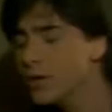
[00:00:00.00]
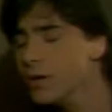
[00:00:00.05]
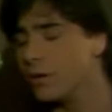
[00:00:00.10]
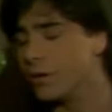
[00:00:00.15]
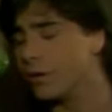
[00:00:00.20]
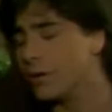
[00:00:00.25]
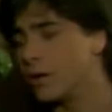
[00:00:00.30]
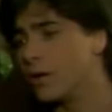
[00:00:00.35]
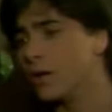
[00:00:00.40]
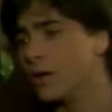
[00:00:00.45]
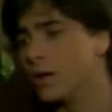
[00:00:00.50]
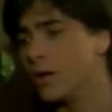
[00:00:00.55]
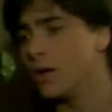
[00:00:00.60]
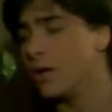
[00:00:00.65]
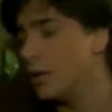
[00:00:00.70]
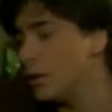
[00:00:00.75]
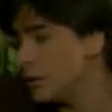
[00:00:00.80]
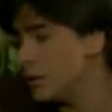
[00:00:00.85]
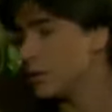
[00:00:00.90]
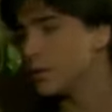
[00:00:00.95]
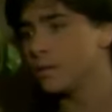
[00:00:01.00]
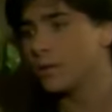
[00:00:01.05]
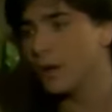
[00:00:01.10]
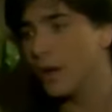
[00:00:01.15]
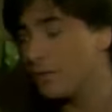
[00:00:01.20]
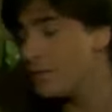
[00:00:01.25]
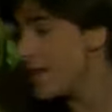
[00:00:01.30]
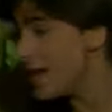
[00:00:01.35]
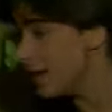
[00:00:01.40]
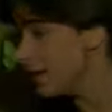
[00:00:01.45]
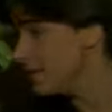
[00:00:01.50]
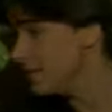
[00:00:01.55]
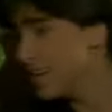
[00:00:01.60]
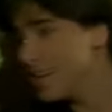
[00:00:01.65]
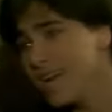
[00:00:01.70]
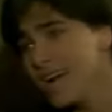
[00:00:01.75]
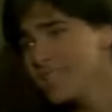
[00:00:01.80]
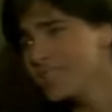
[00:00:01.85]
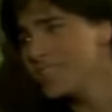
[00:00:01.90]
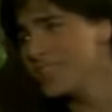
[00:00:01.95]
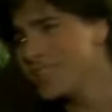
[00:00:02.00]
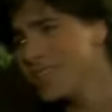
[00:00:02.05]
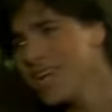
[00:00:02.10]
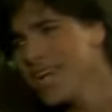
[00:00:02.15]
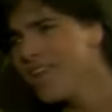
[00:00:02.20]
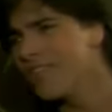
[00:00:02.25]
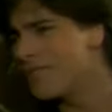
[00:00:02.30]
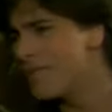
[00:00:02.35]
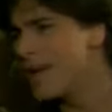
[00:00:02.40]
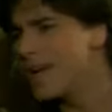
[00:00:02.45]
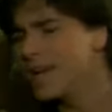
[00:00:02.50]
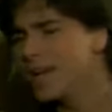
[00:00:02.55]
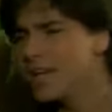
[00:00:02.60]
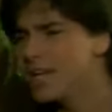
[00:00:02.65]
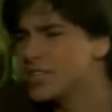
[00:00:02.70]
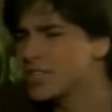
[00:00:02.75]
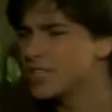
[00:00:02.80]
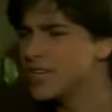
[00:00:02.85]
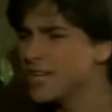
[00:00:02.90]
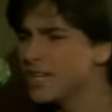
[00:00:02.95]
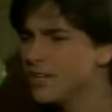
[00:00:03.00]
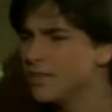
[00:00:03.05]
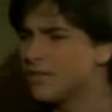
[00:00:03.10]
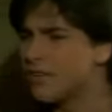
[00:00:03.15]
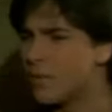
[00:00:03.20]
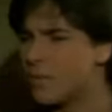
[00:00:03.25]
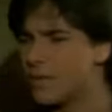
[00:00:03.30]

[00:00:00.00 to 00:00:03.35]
too. That, guy's a thief, man. He's stealing